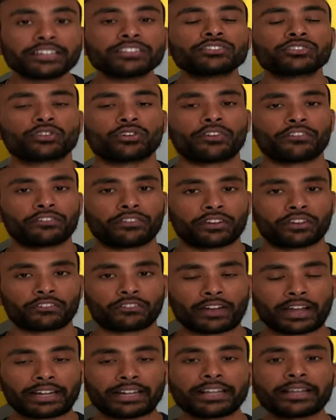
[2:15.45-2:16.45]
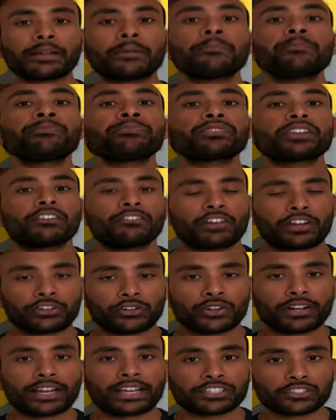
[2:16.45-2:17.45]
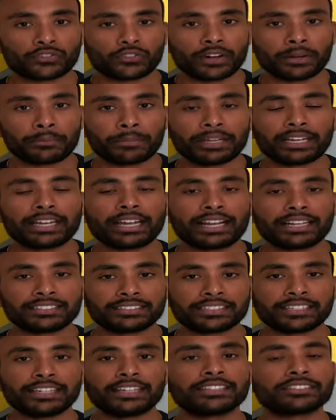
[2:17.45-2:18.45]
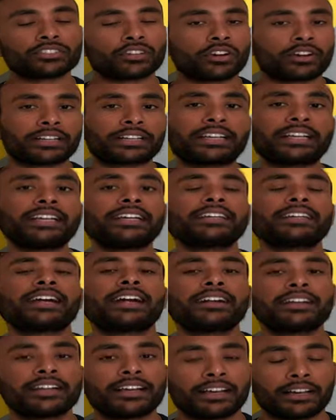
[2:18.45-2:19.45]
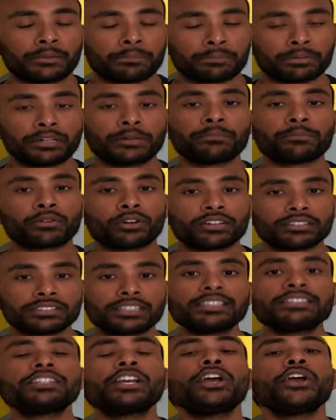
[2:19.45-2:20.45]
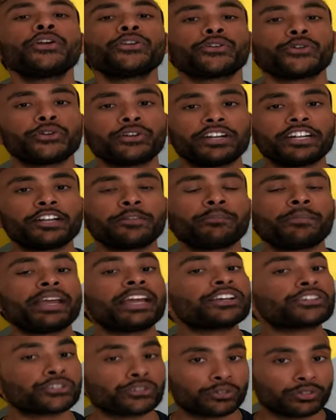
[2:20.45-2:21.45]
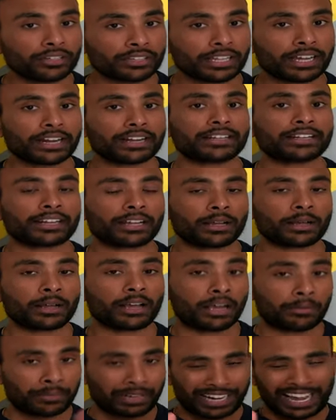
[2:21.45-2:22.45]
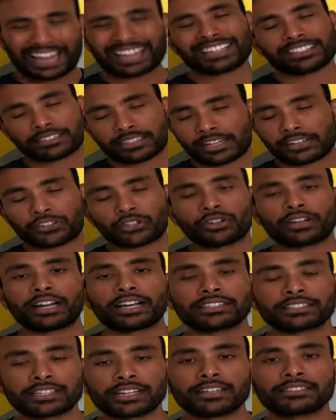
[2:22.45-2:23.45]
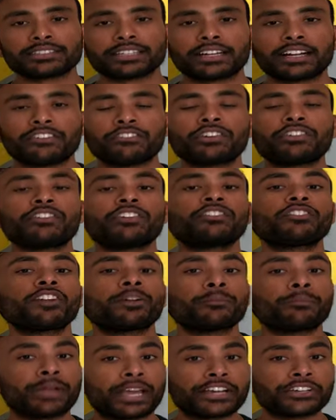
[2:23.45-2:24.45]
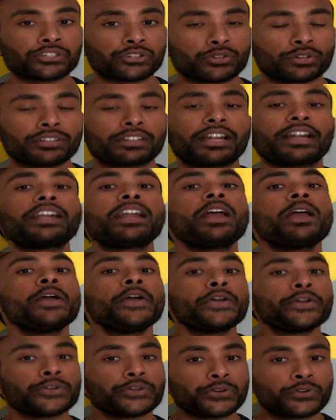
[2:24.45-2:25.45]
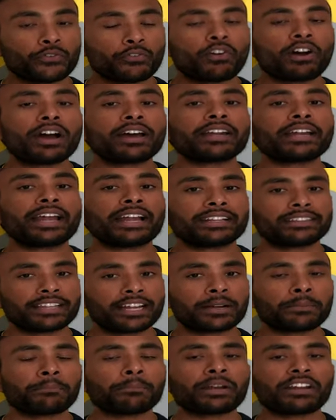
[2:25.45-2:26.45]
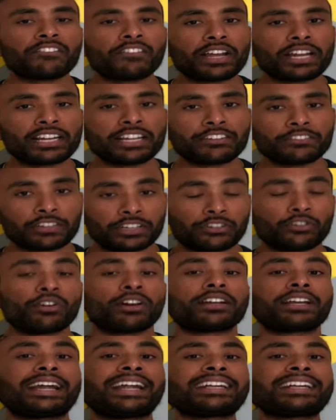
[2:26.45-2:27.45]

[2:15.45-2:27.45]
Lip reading: So if you are filing for your H1B LCS or green card PERM process, you need to make sure that your HRs and everyone will make sure that you are at